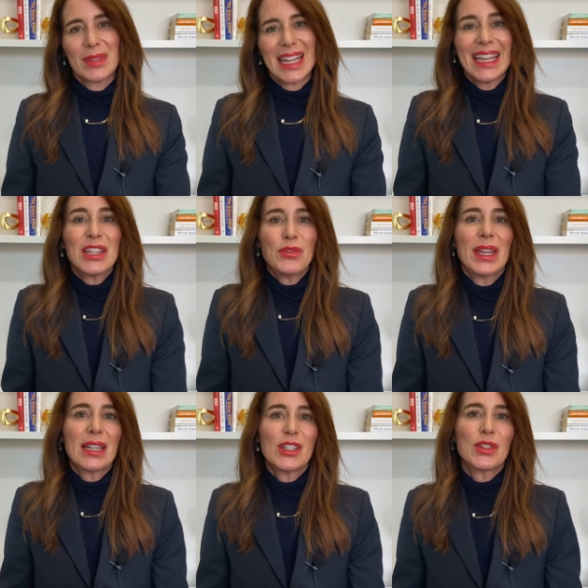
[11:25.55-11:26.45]
take
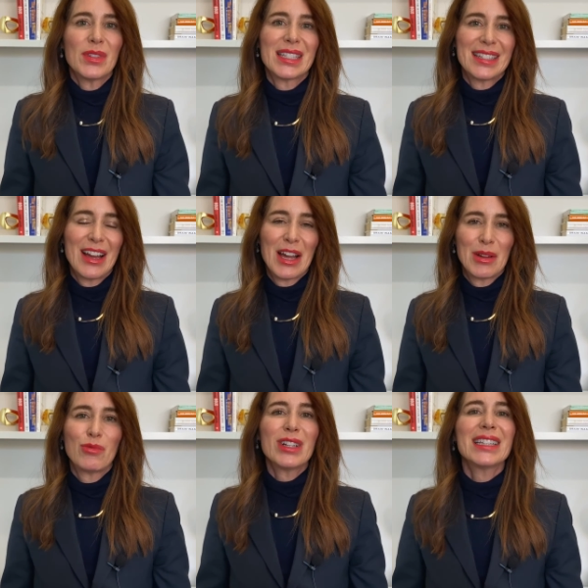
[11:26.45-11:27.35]
advantage of this
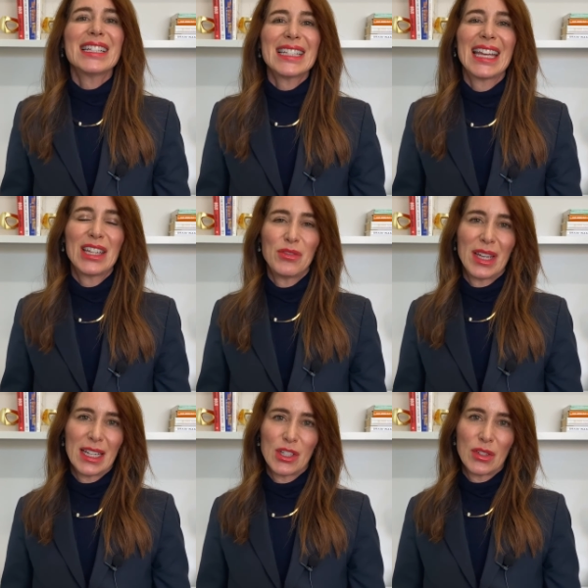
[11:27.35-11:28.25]
time, really take
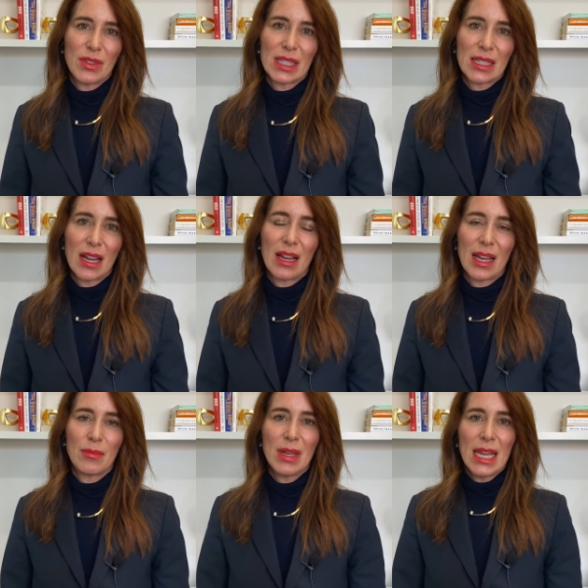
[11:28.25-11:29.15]
advantage of this
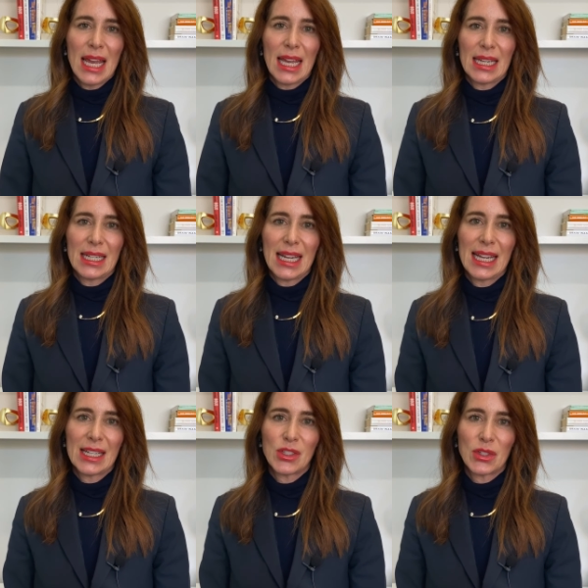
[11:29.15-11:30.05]
time, and
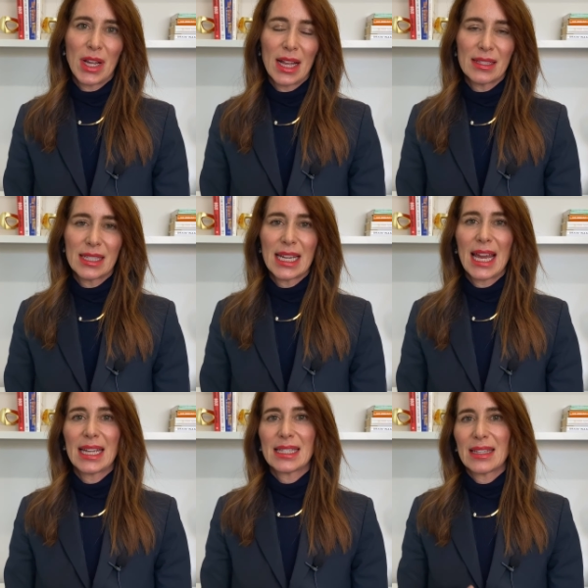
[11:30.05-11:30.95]
enhance your health
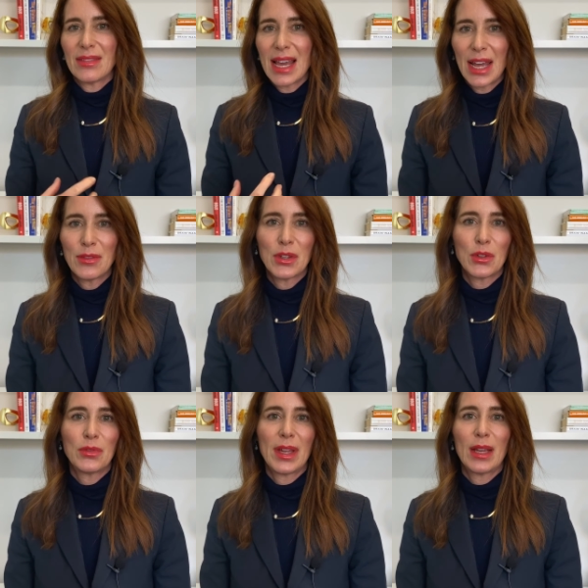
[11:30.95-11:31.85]
status and that of
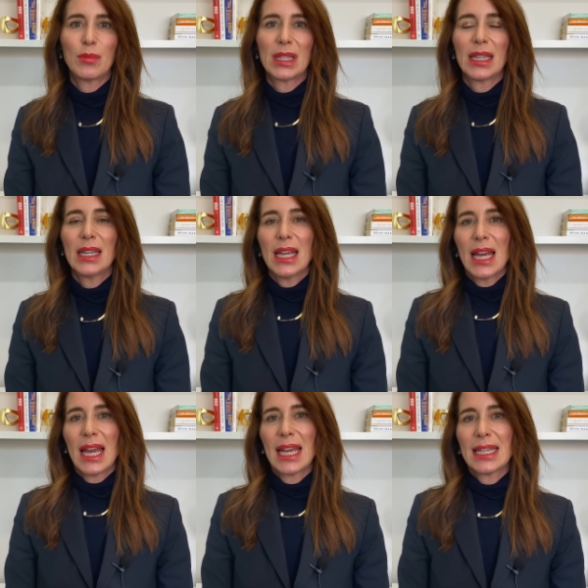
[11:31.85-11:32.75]
your family,
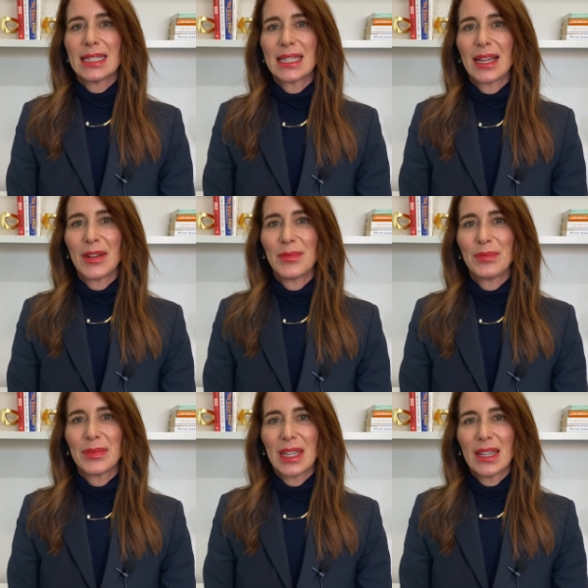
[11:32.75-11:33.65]
and
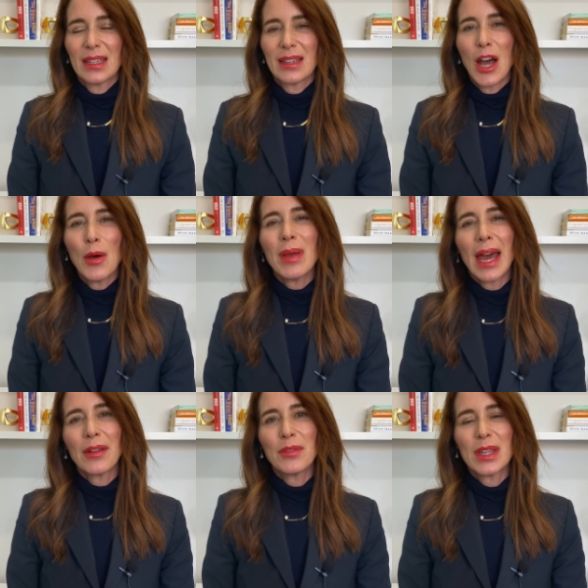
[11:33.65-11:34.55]
come
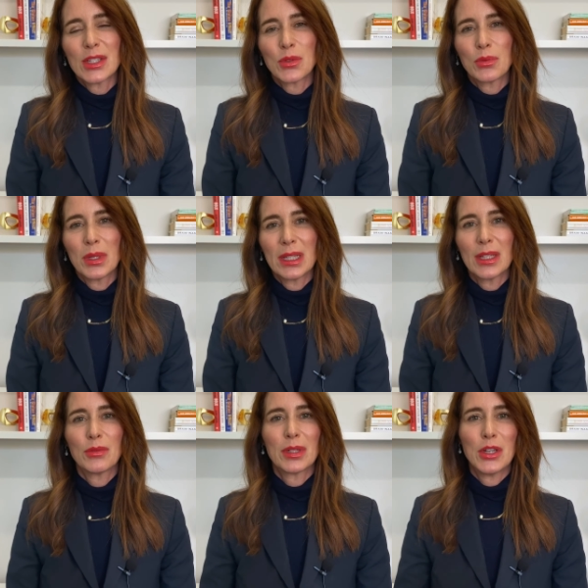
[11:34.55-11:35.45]
out of this
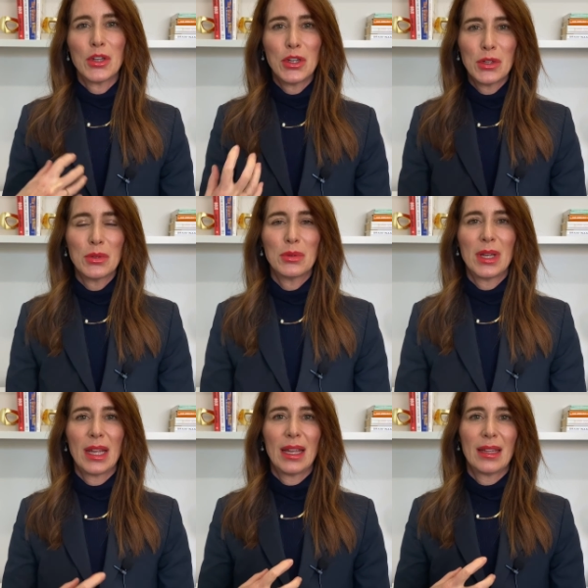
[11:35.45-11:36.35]
really
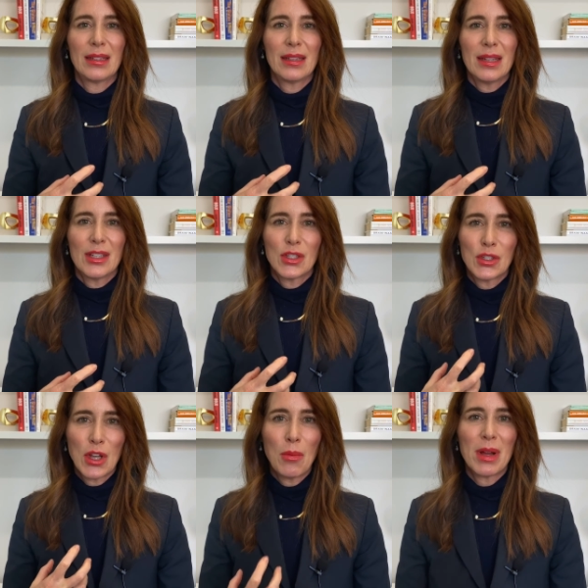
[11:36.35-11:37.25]
renewed and
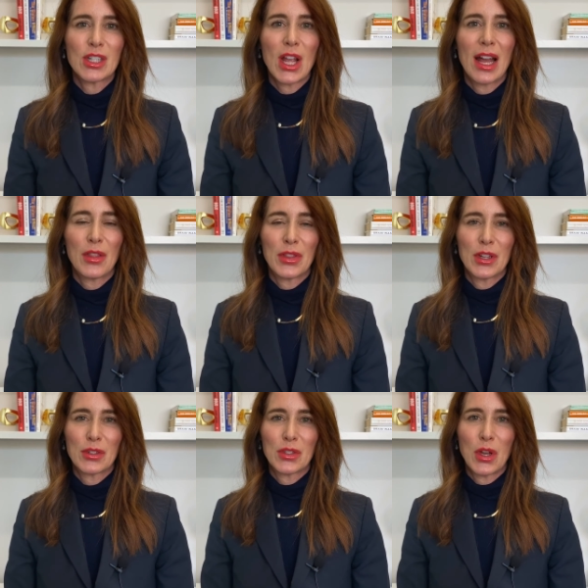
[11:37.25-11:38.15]
so much
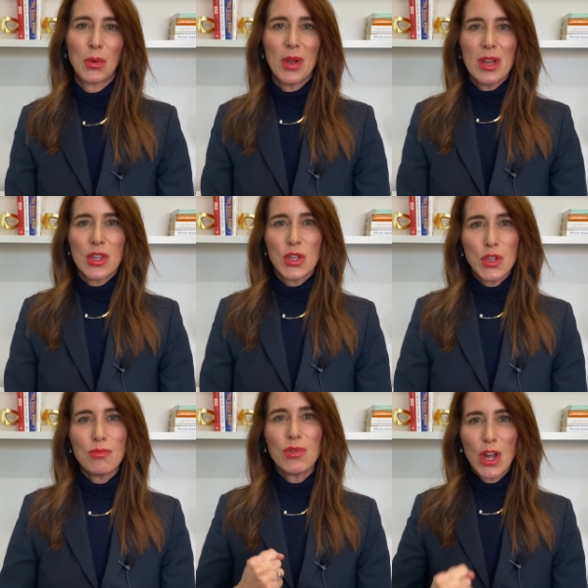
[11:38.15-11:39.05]
healthier. So
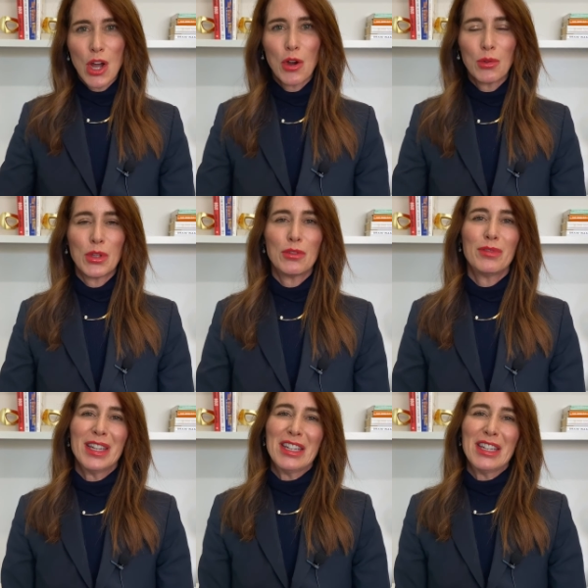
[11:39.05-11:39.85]
you know,